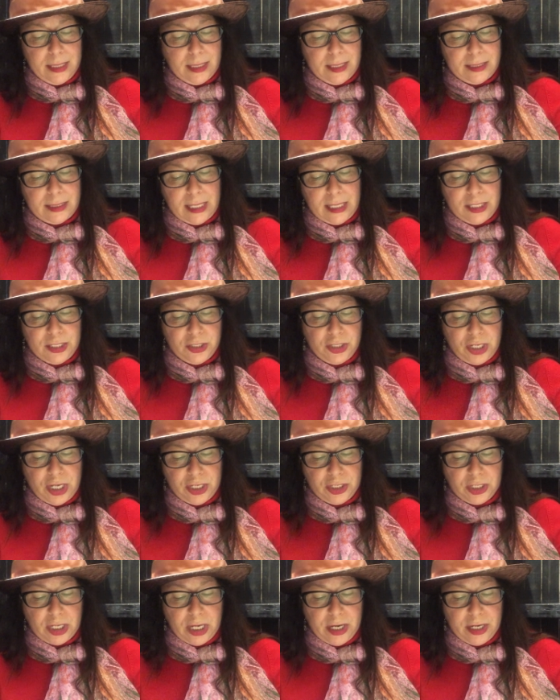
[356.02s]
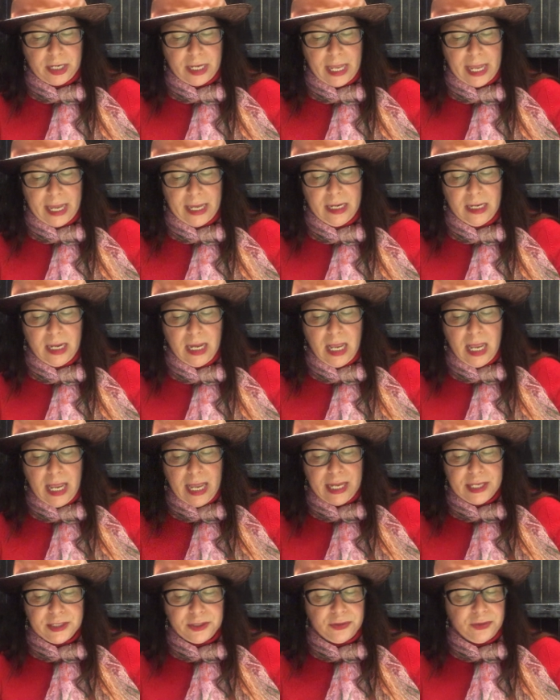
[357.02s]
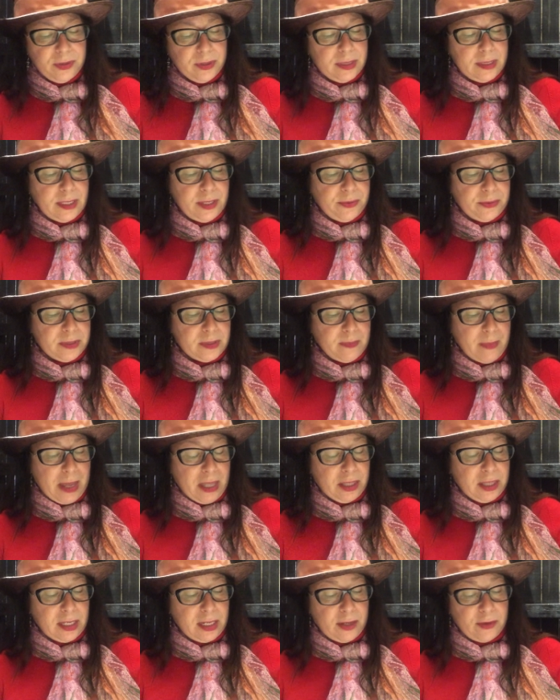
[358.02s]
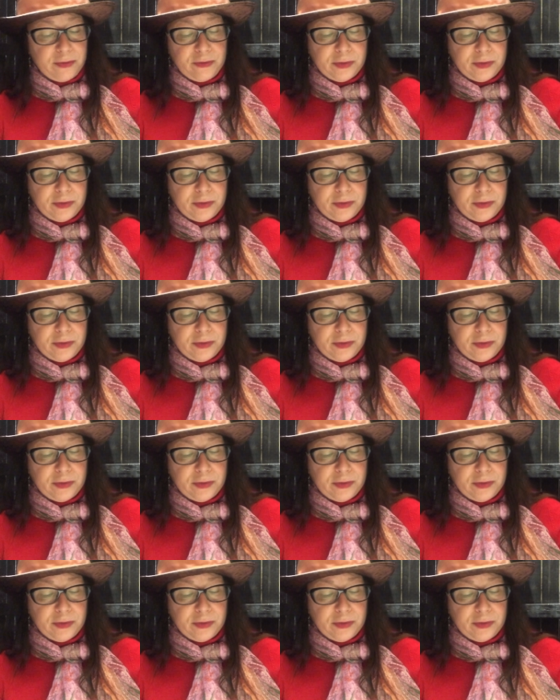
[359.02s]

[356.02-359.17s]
said the Cheshire Cat, as soon as there was mouth enough